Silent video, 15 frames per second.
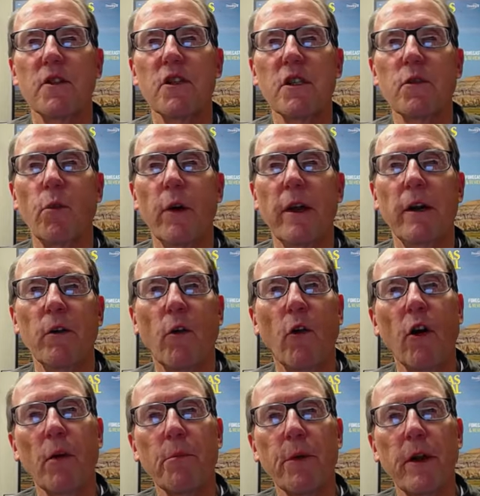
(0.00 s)
just when an
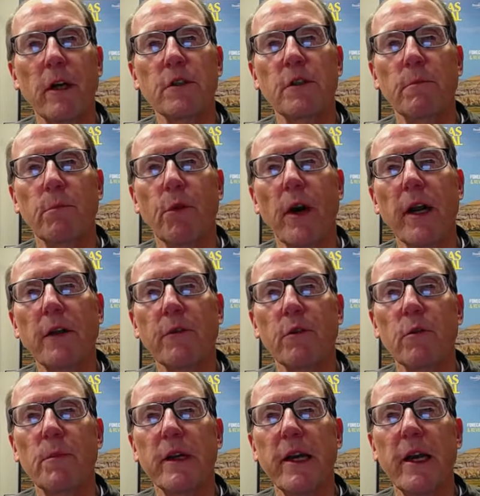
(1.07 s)
oil production
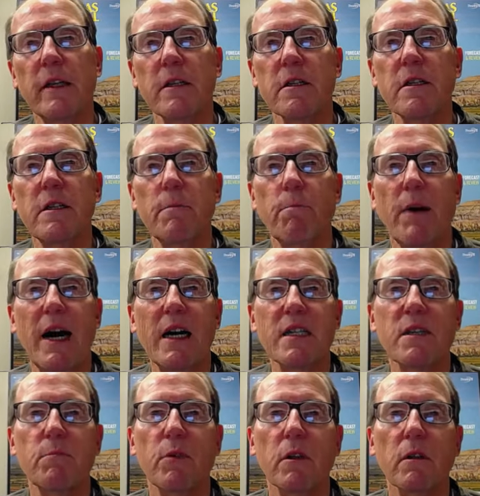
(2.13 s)
breakthrough began to seem
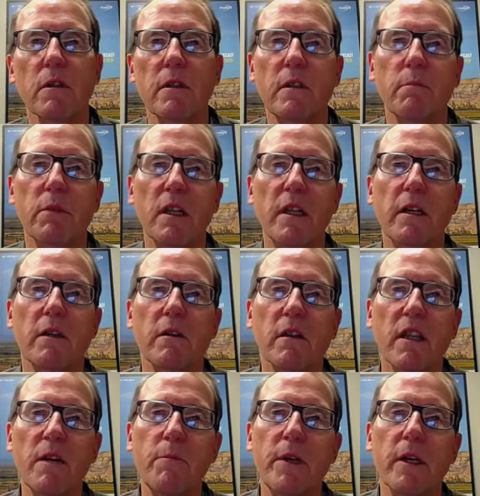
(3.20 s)
possible in beleaguered
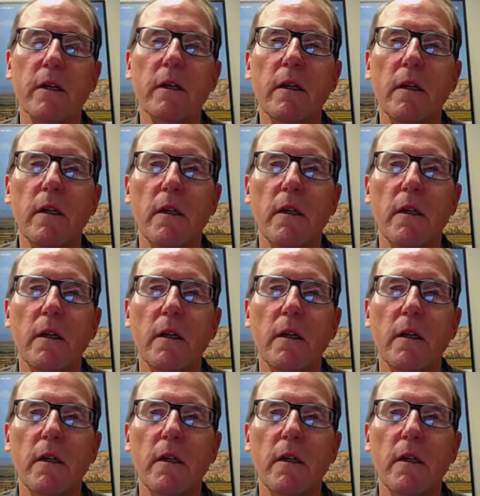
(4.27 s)
Libya,